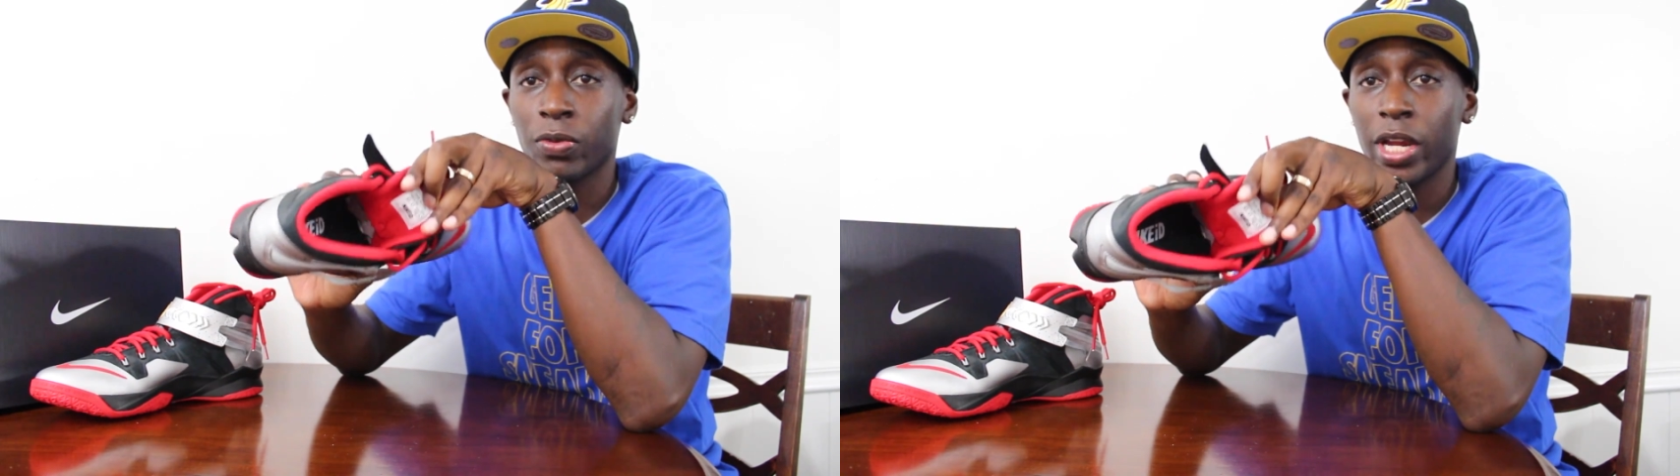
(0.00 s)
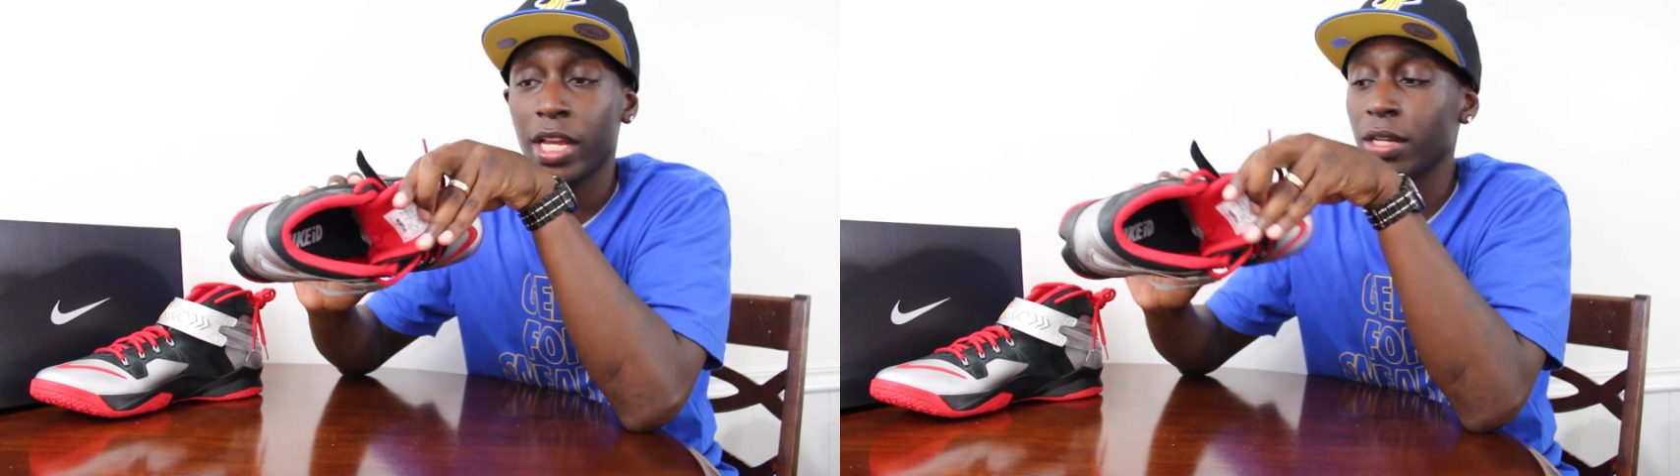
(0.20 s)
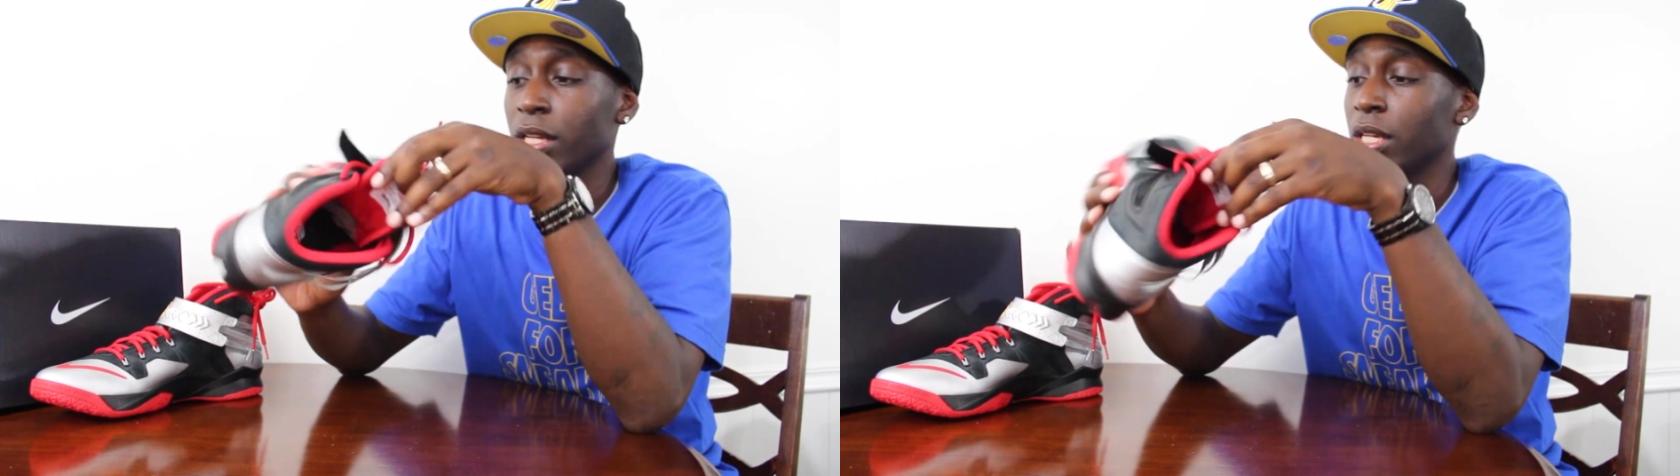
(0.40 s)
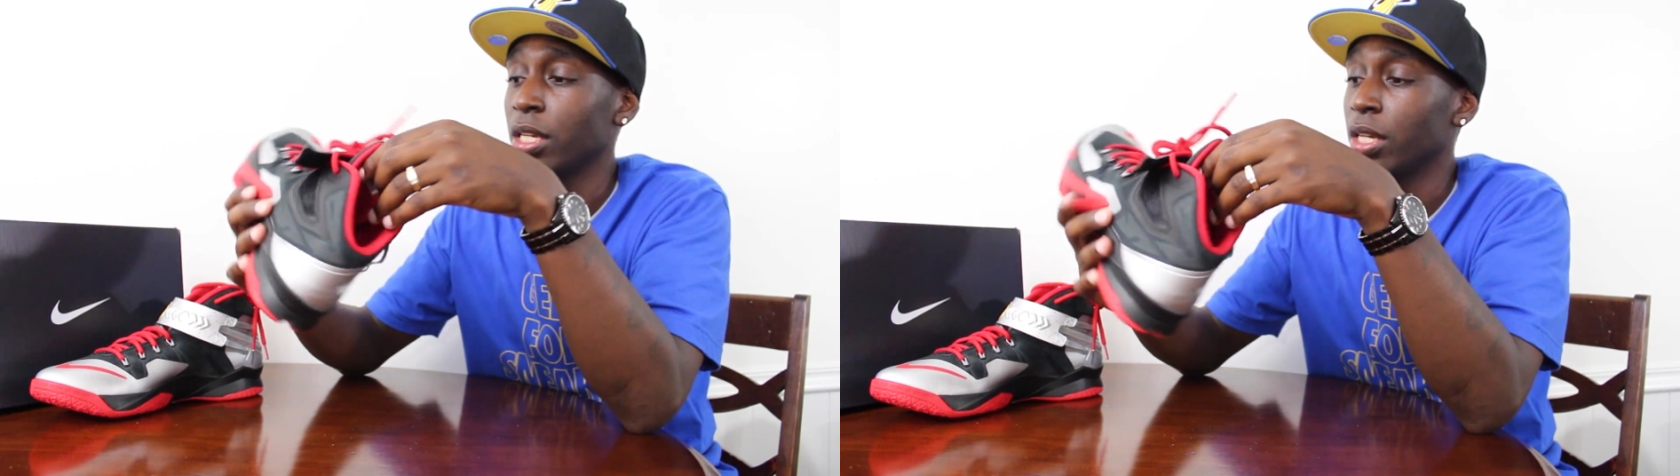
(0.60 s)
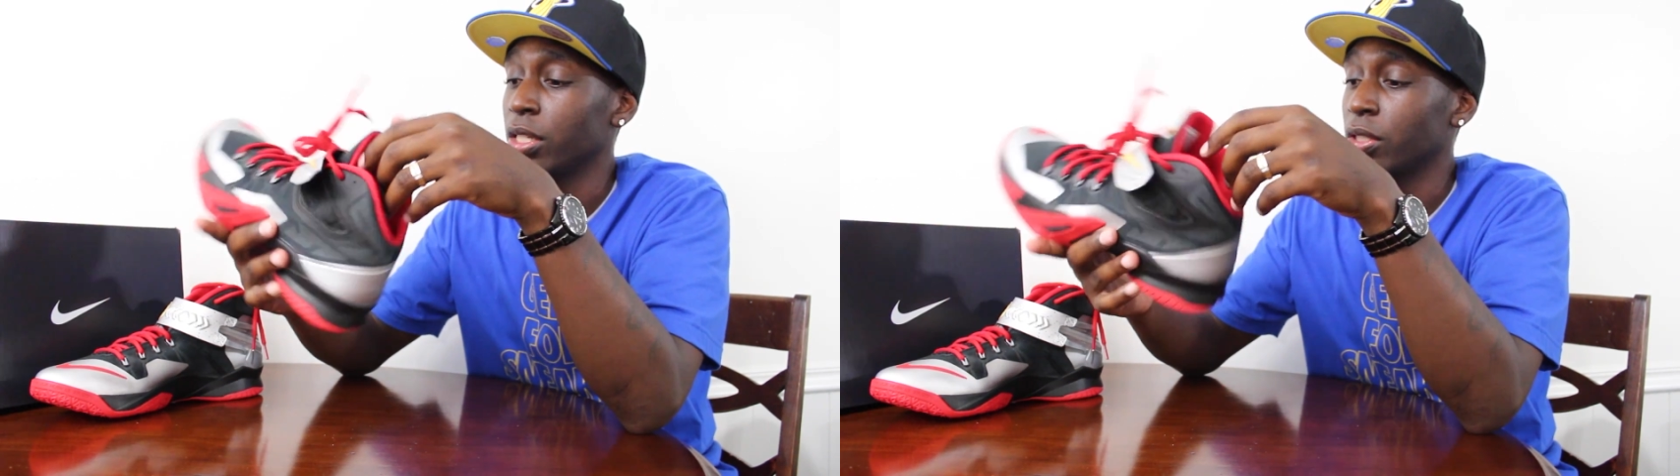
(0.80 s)
red.
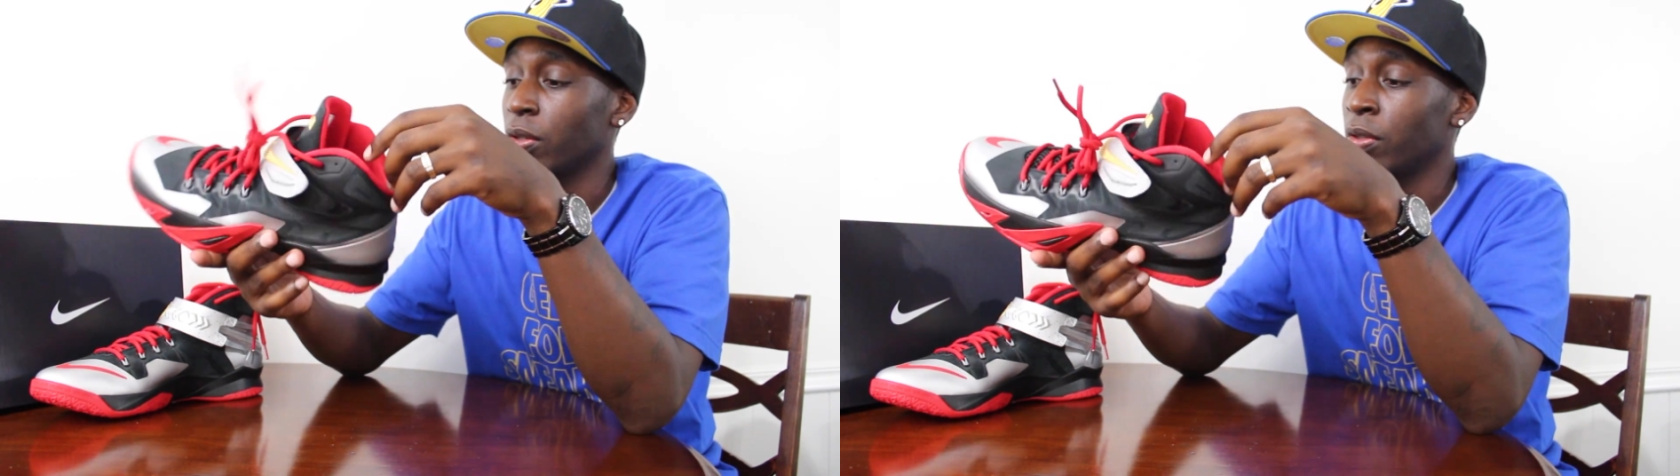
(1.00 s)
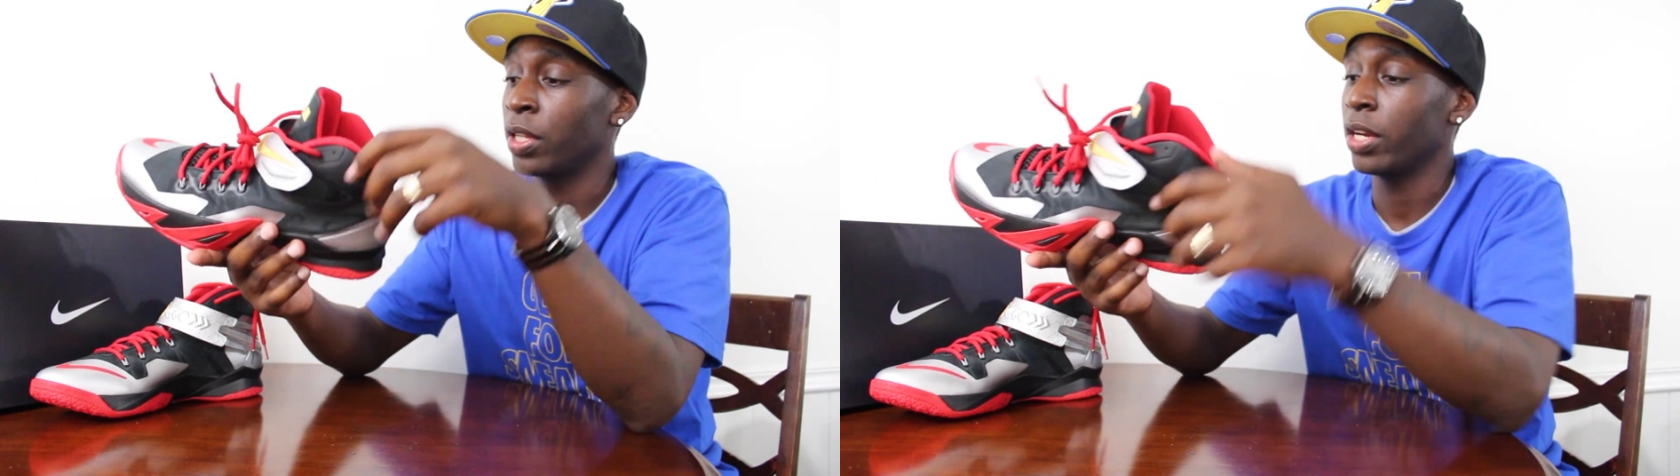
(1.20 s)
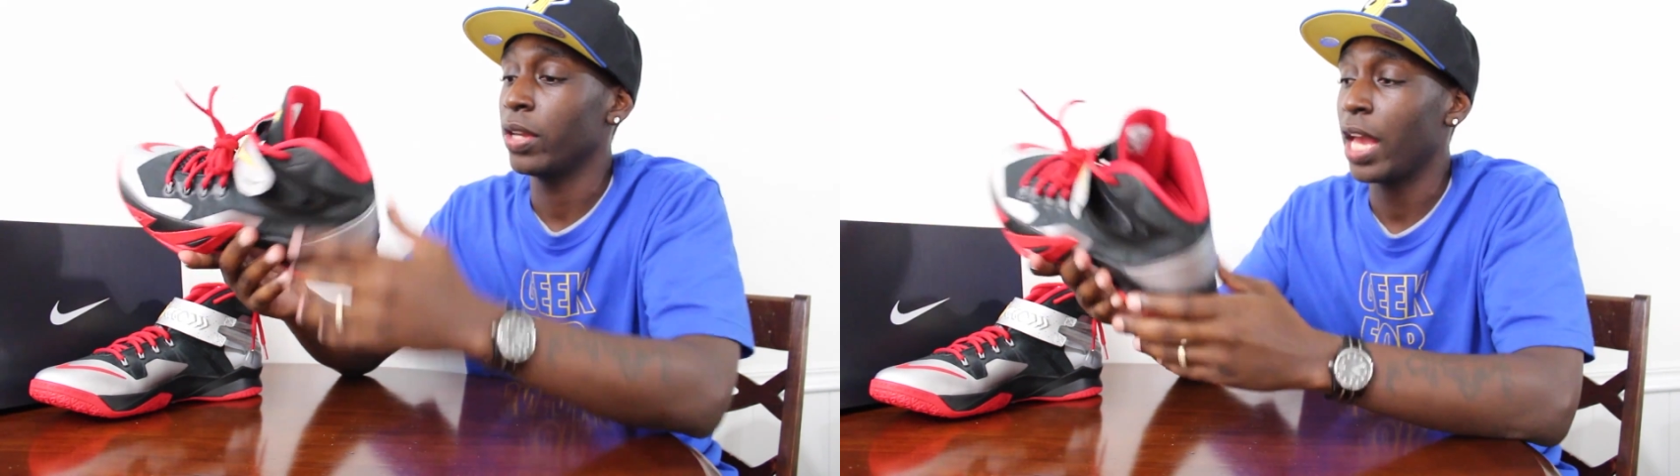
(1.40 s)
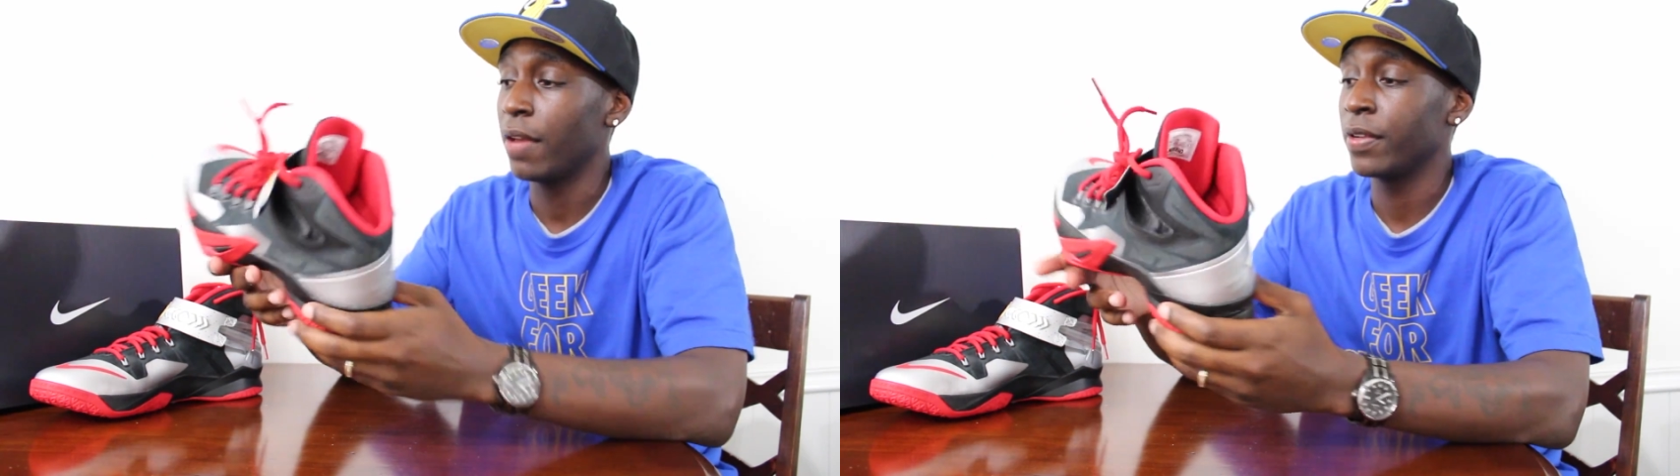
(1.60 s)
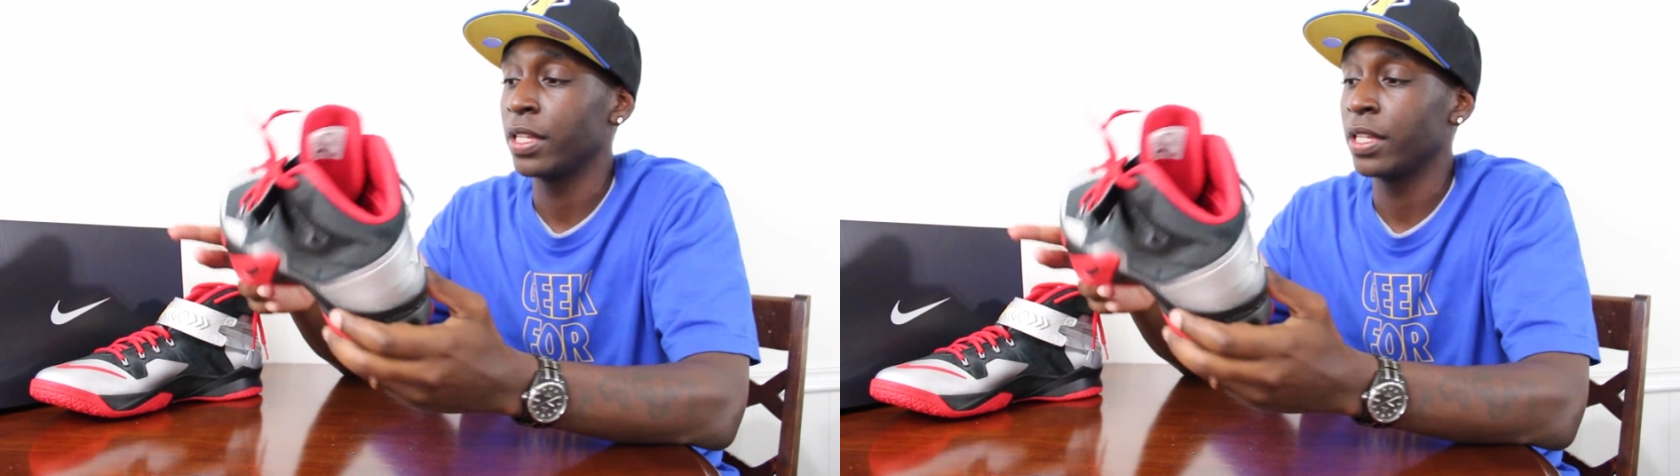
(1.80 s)
So there you have